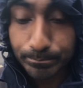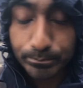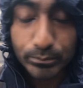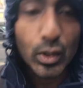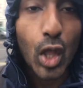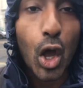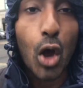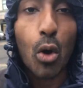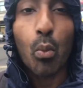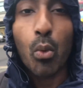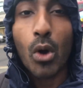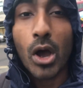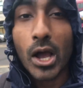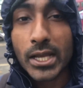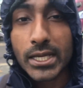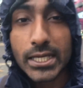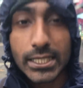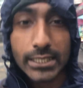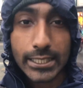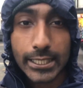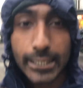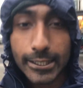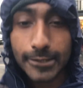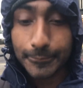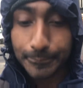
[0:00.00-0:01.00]
not
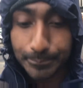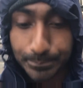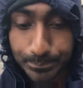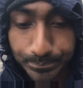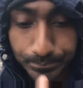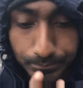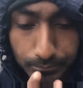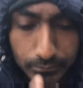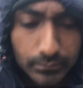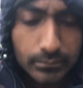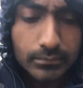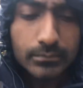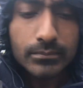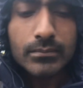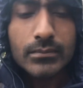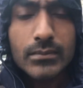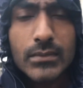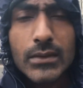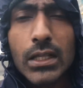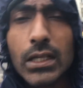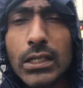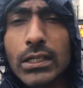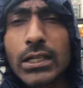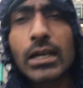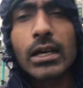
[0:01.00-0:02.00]
working out.
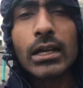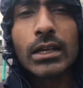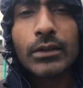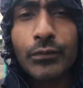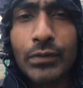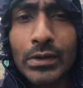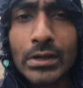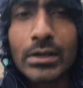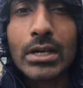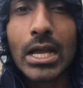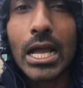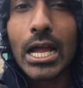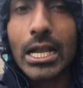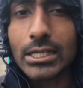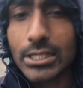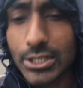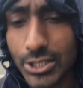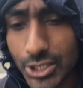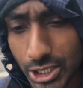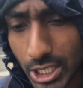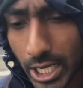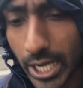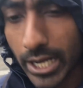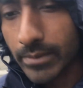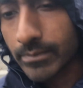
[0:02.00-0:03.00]
And I feel kind of
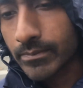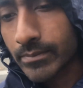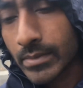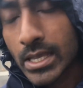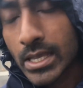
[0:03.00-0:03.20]
shame.